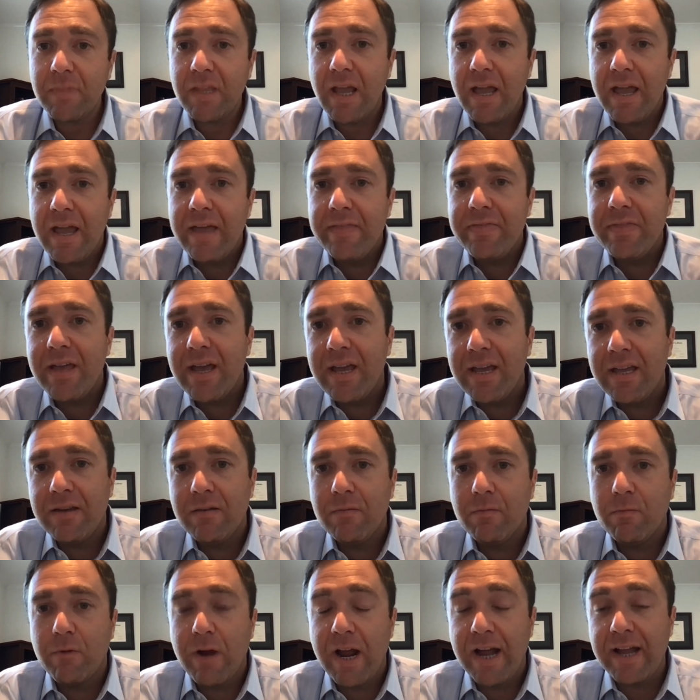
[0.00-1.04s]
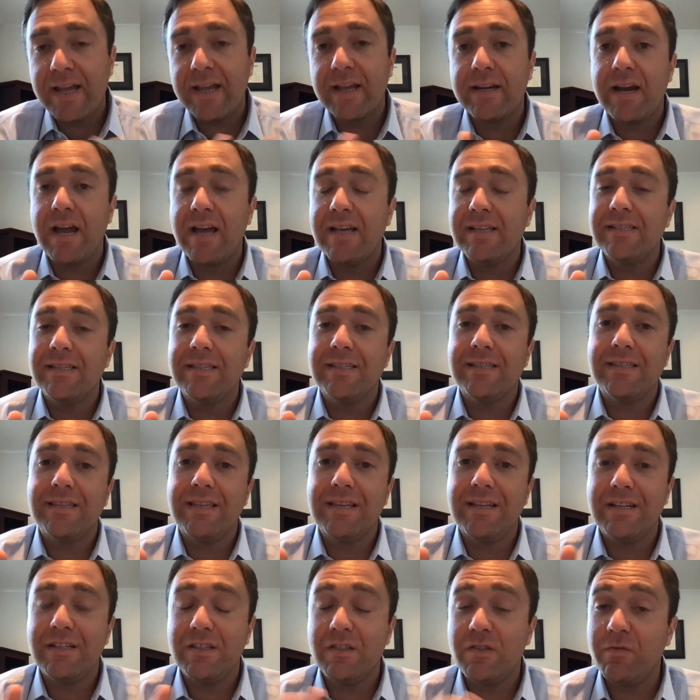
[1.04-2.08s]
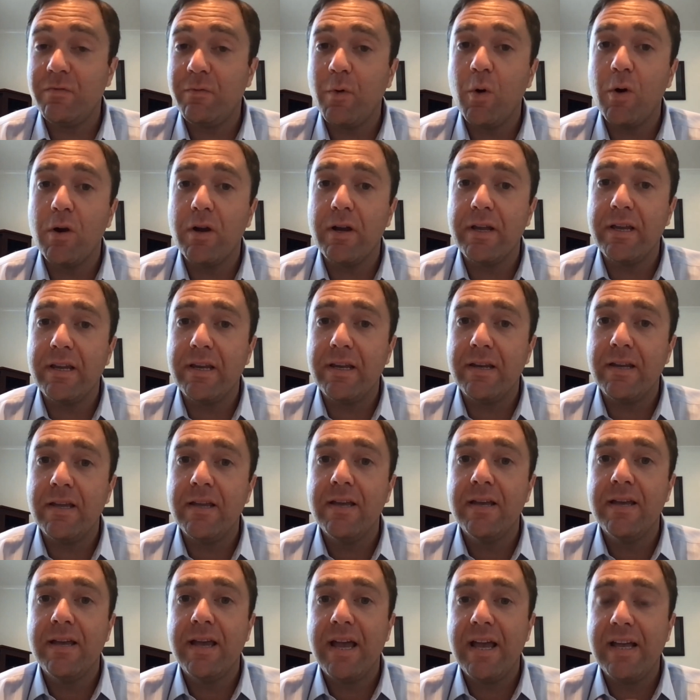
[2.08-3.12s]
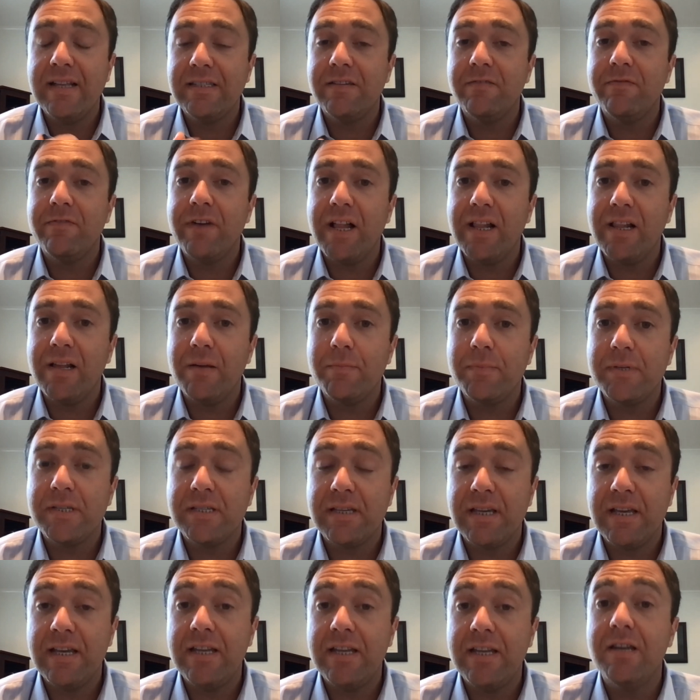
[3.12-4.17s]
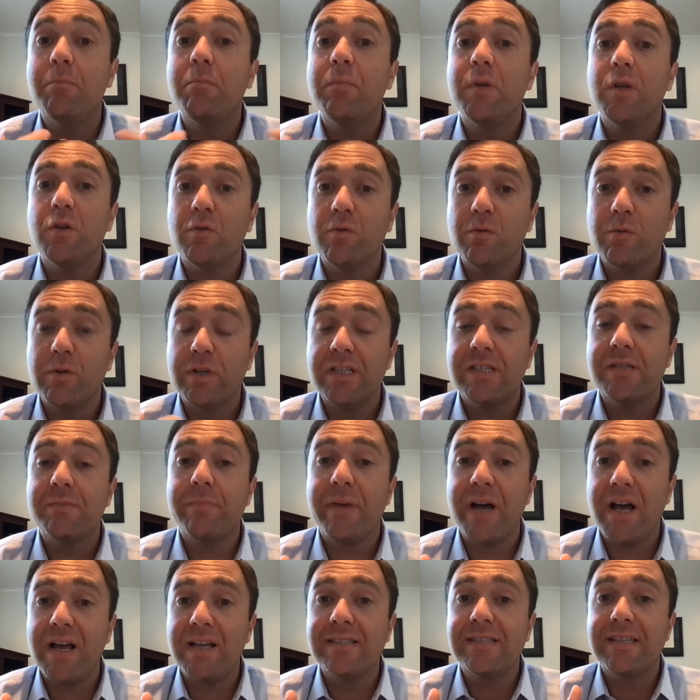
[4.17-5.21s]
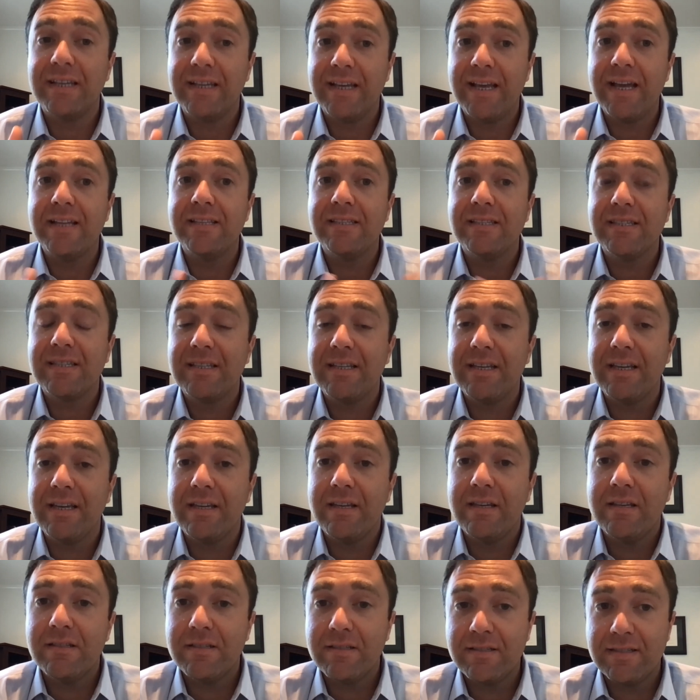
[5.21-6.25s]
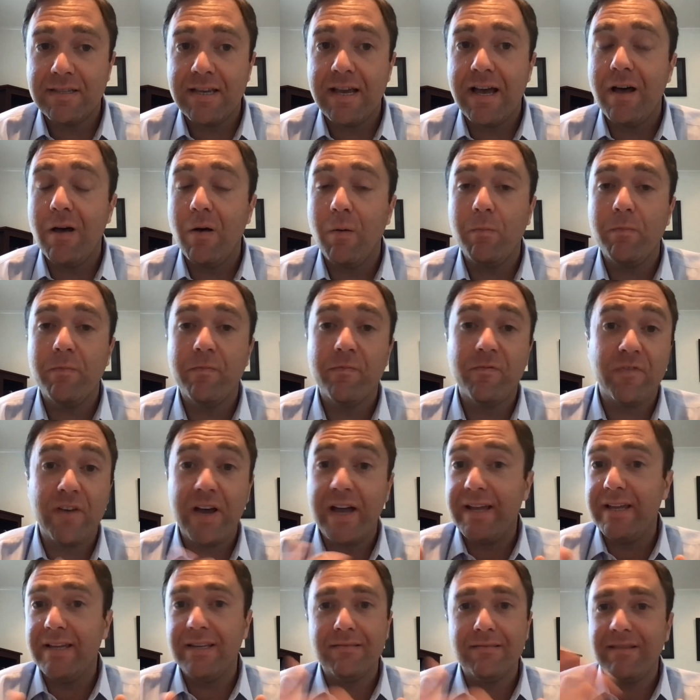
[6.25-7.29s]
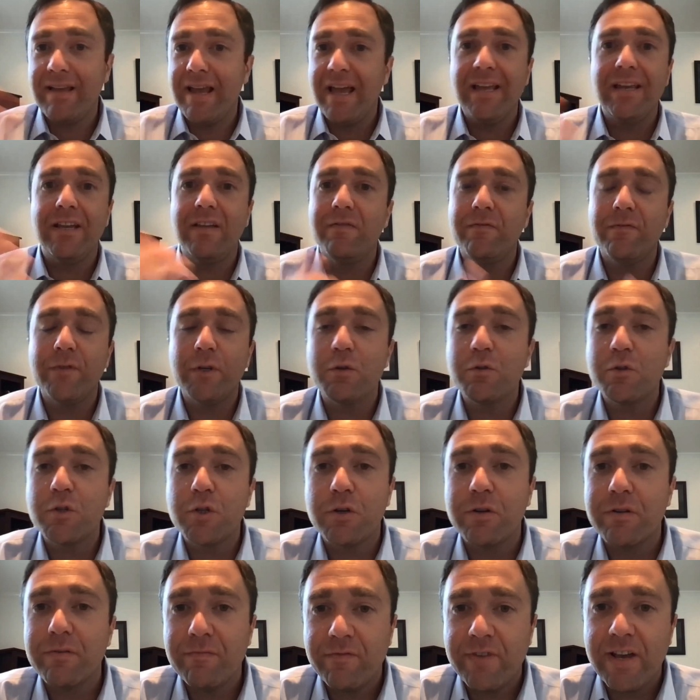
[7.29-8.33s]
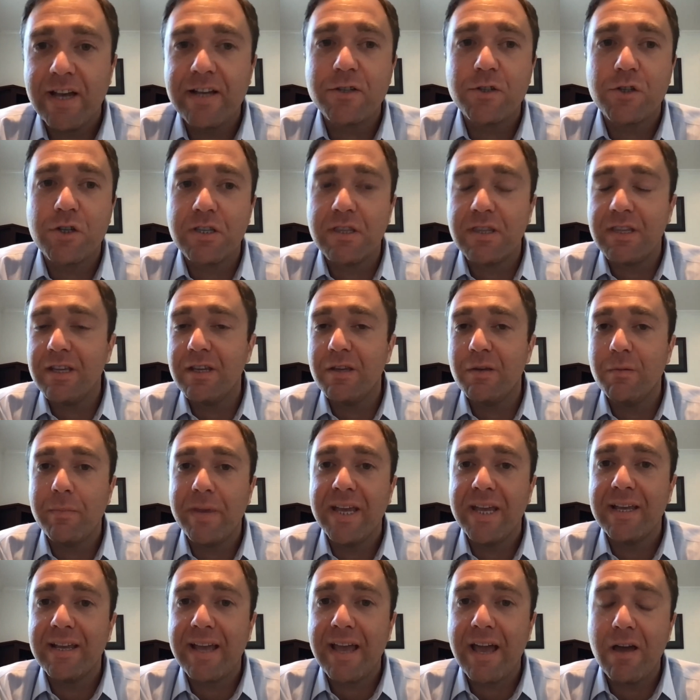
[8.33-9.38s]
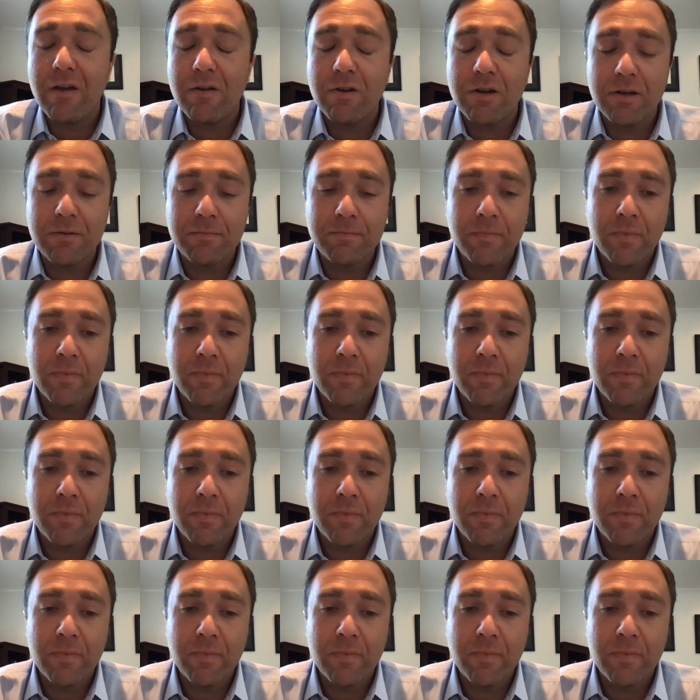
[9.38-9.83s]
and then recognizes that it's foreign and develops an immune response against it to help fight any future infection that you may encounter.